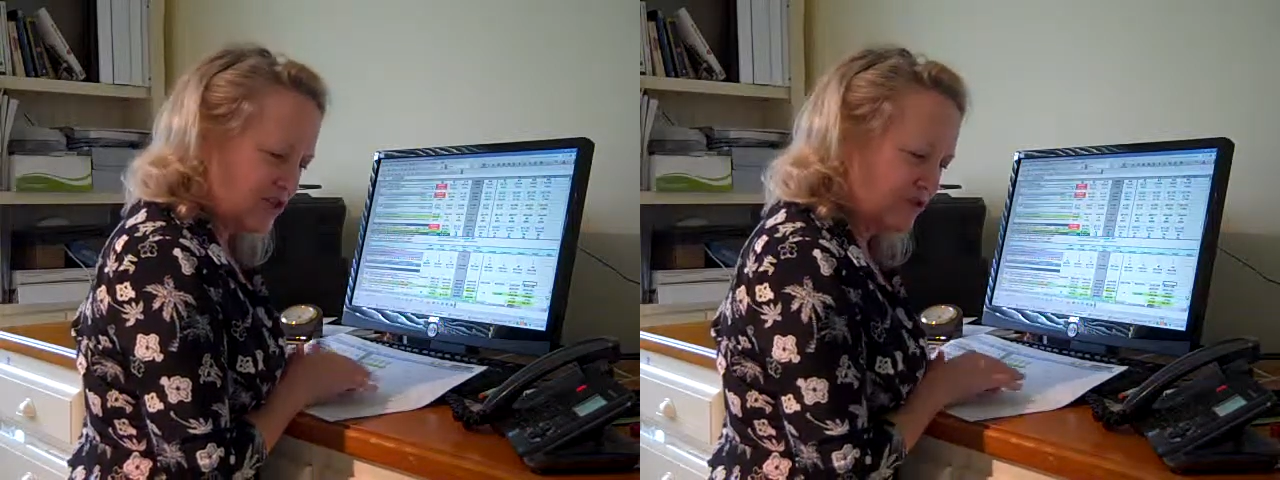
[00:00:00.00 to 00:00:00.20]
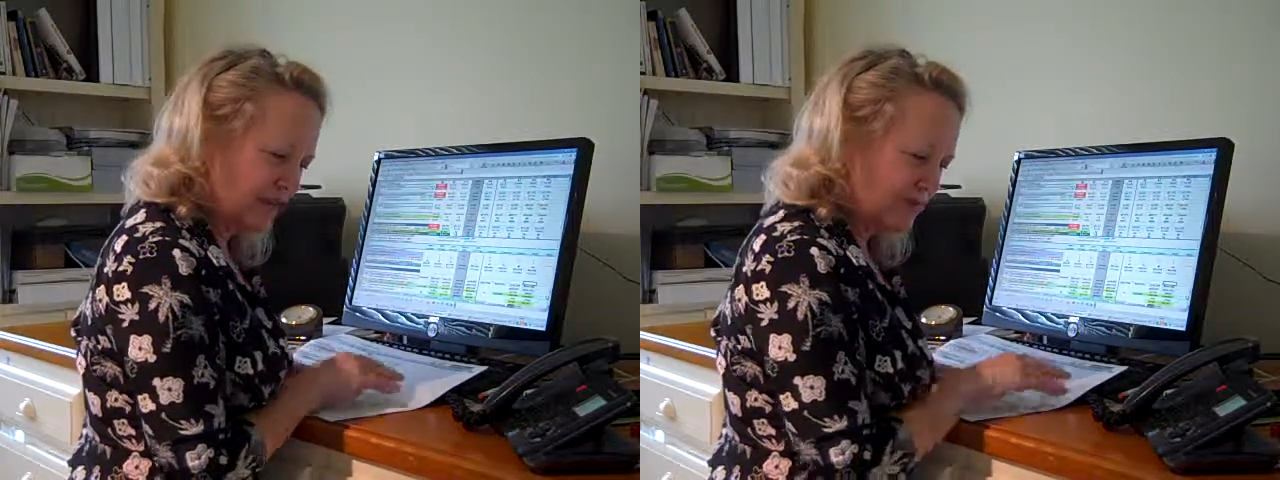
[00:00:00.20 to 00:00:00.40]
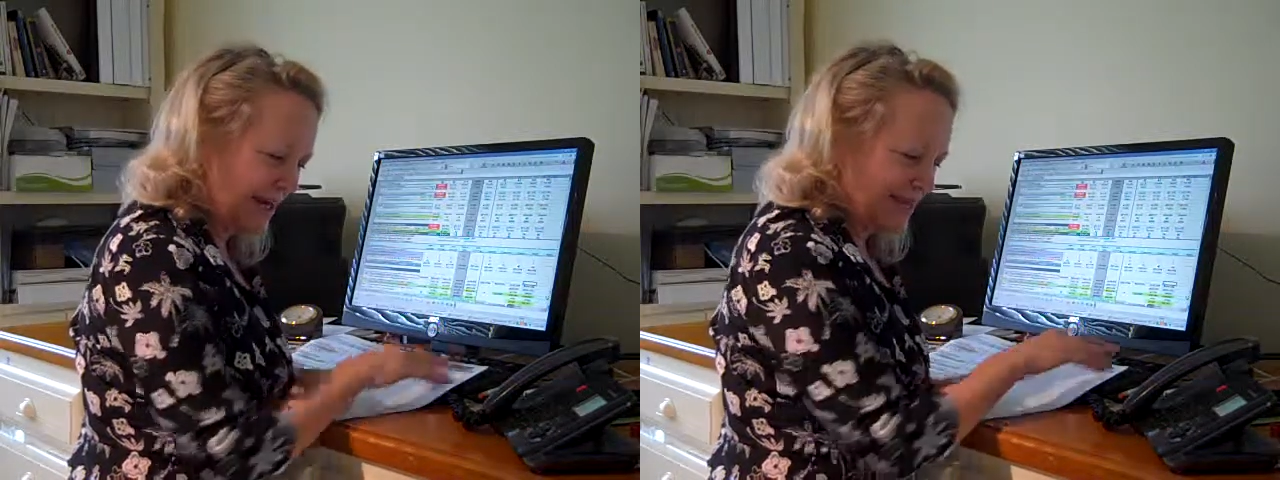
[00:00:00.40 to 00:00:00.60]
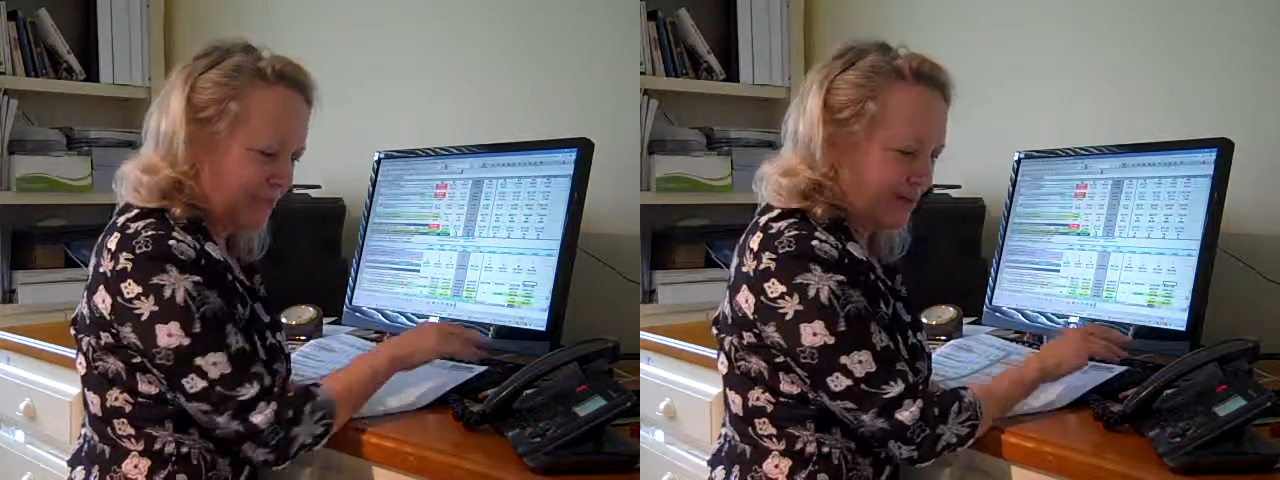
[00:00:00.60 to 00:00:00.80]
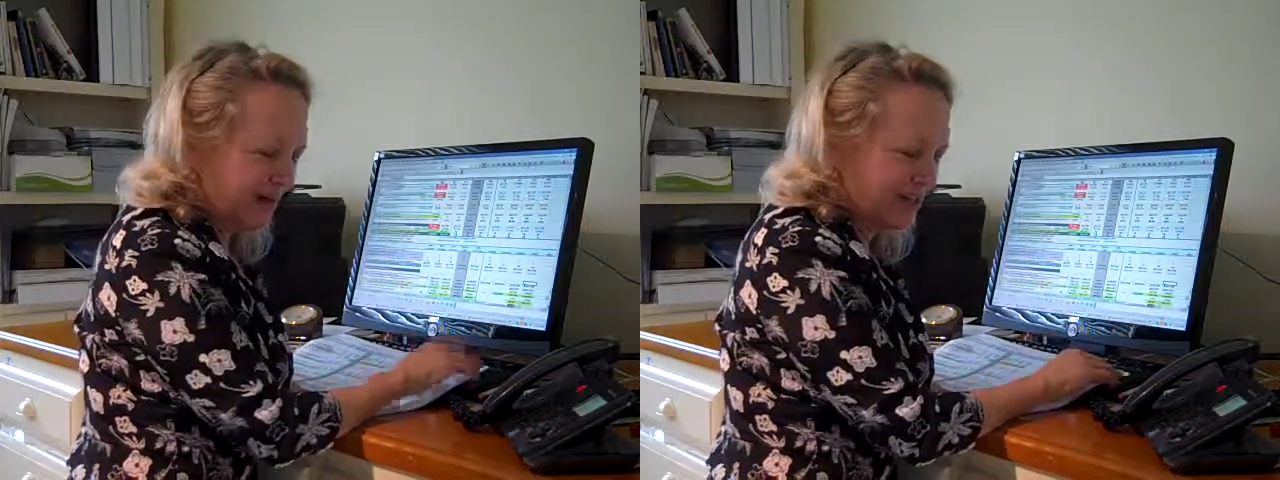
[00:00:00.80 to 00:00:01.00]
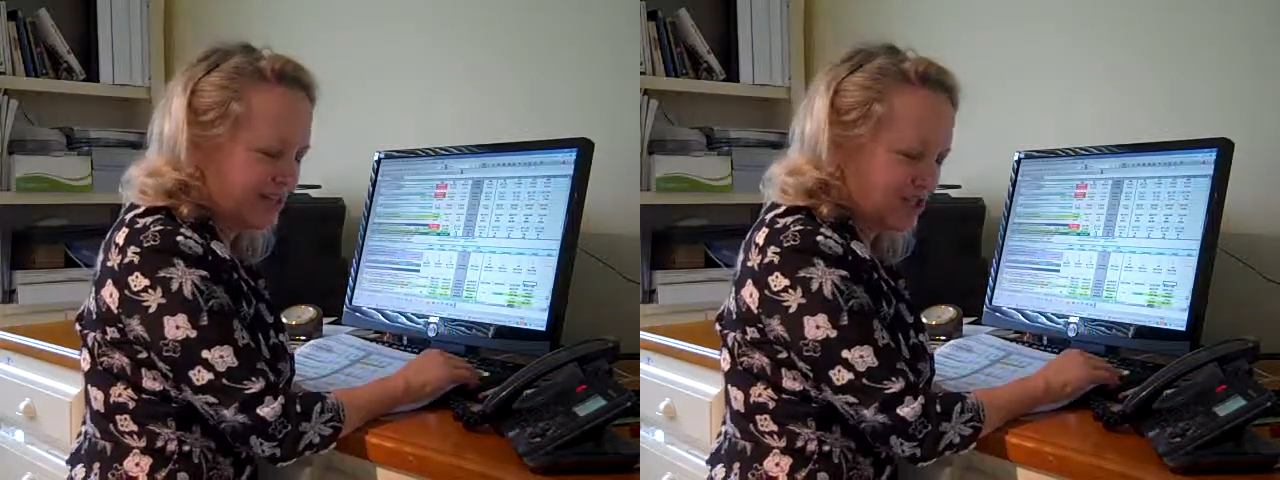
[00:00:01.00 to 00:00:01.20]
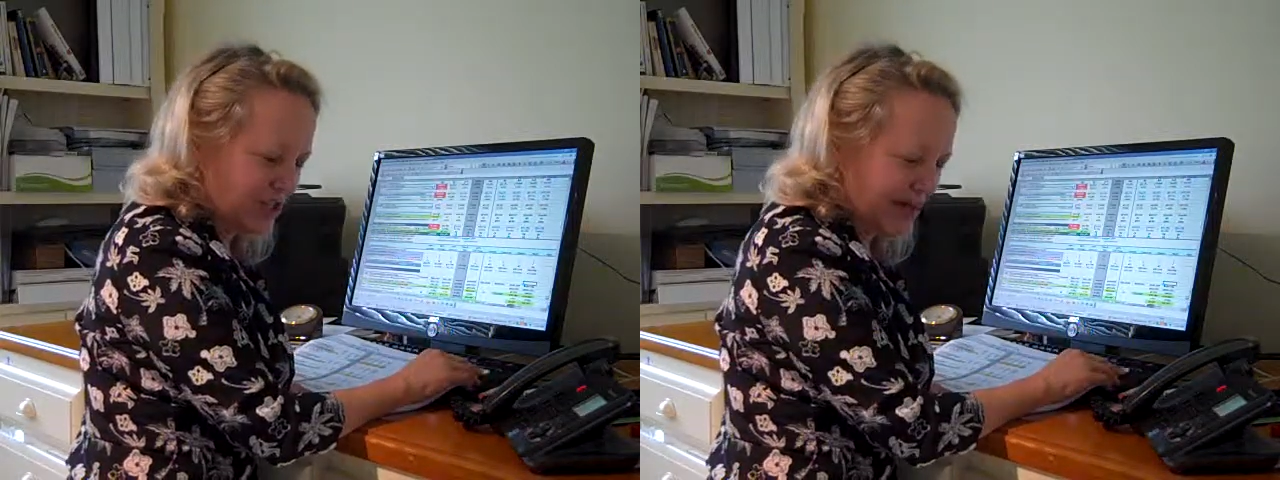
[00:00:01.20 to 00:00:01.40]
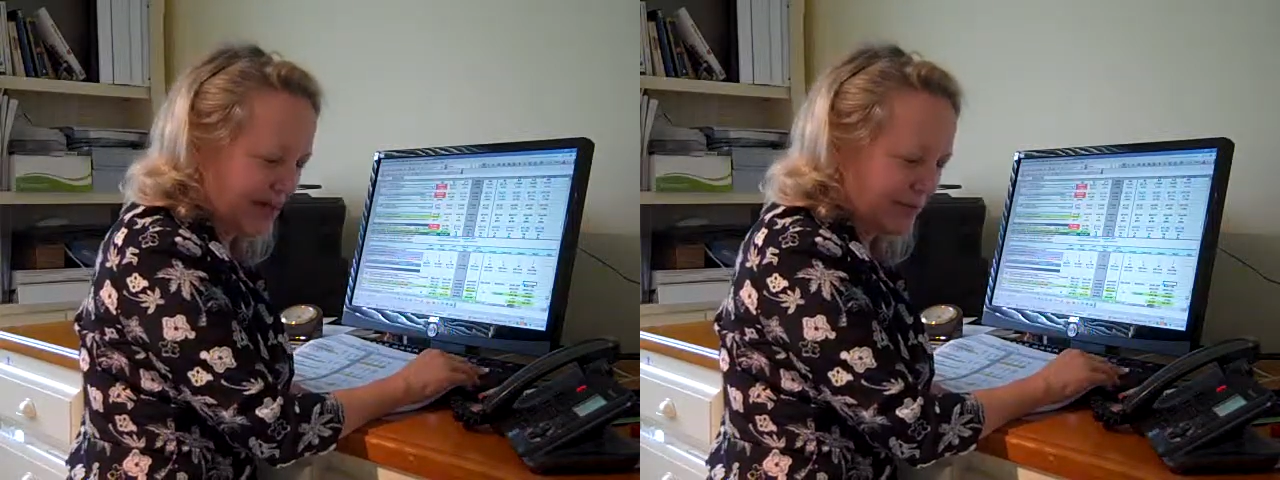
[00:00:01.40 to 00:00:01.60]
to the paint and body
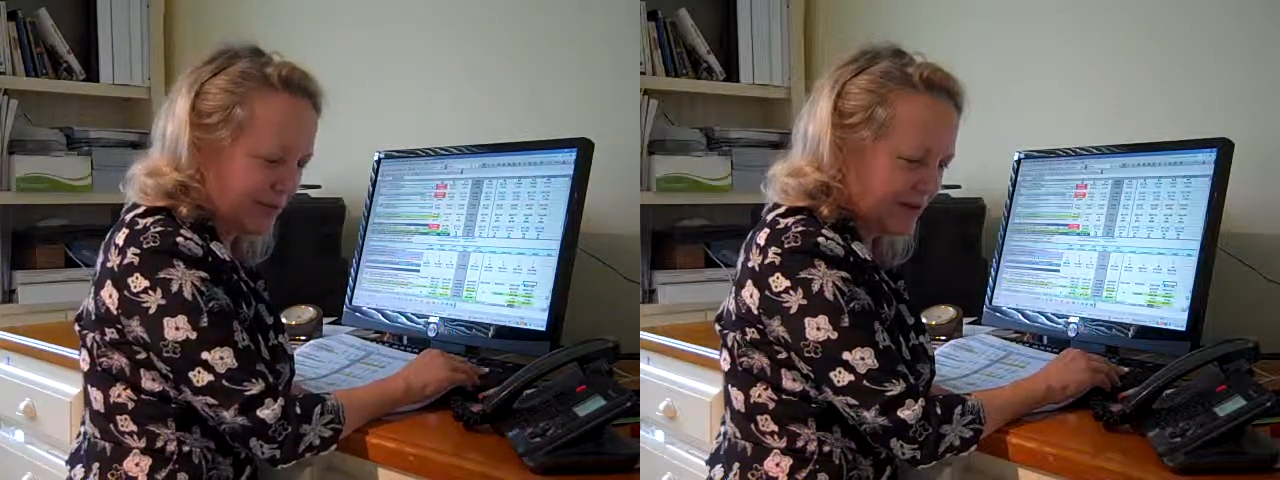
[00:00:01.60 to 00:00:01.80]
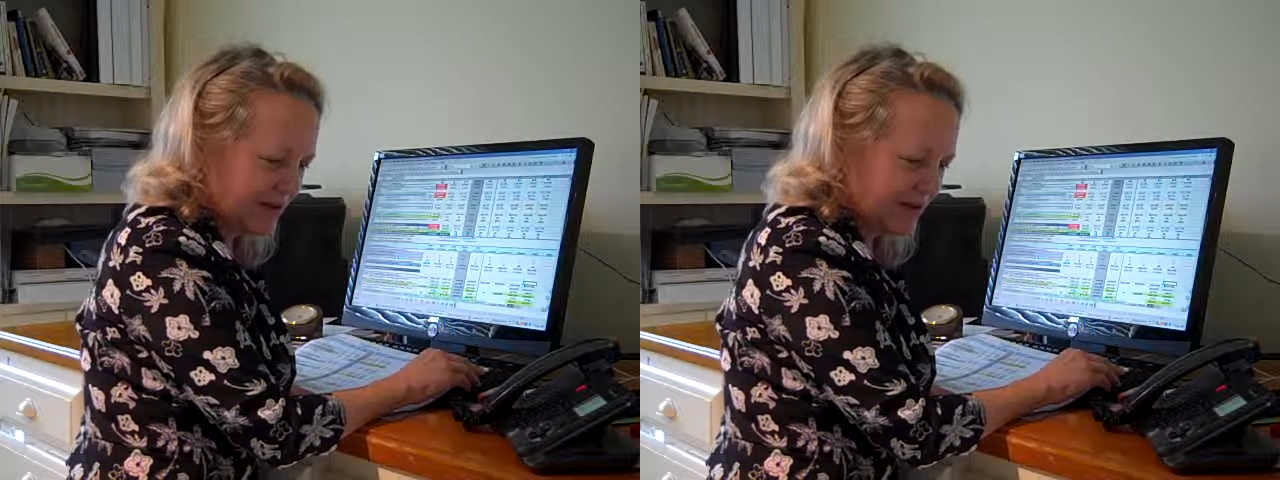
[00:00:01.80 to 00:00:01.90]
shop,